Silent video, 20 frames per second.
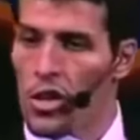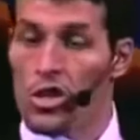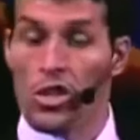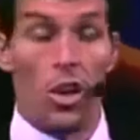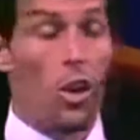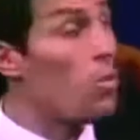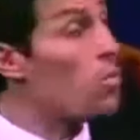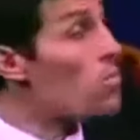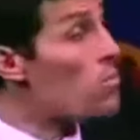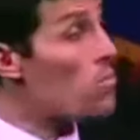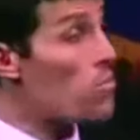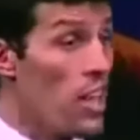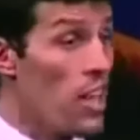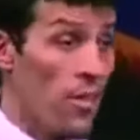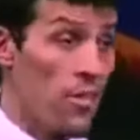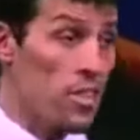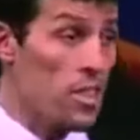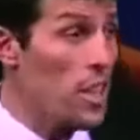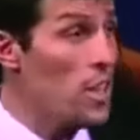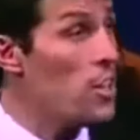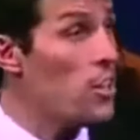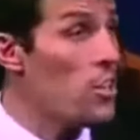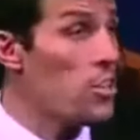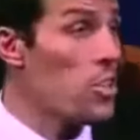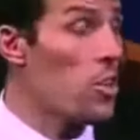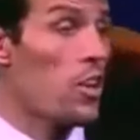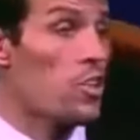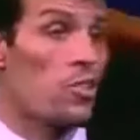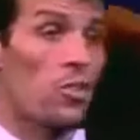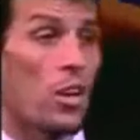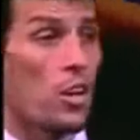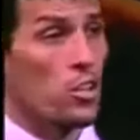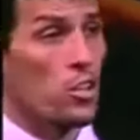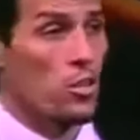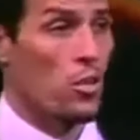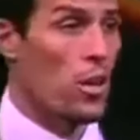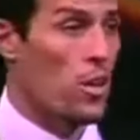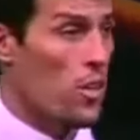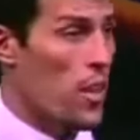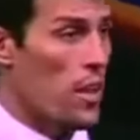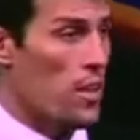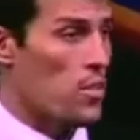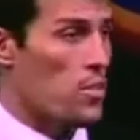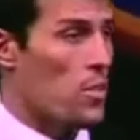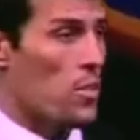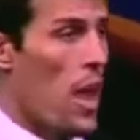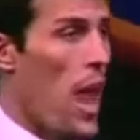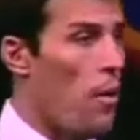So 17 years ago I started doing things.